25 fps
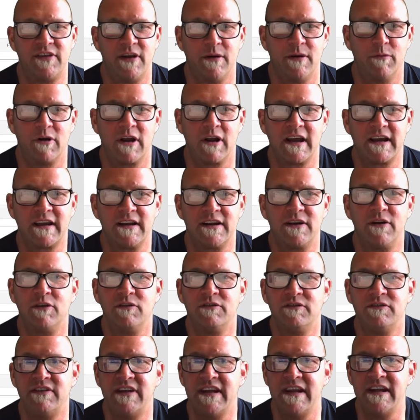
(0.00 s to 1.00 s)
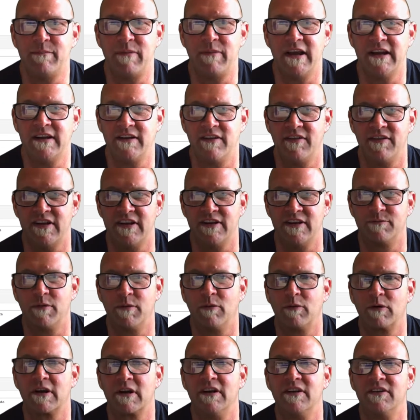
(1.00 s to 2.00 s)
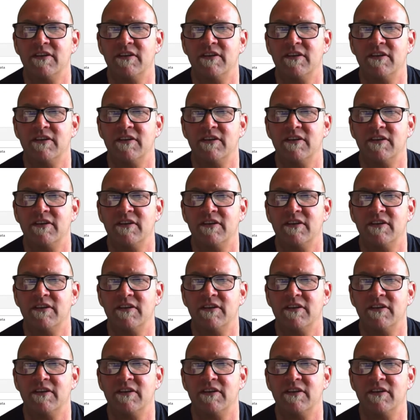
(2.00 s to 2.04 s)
not going to go deep into these, but we're going to just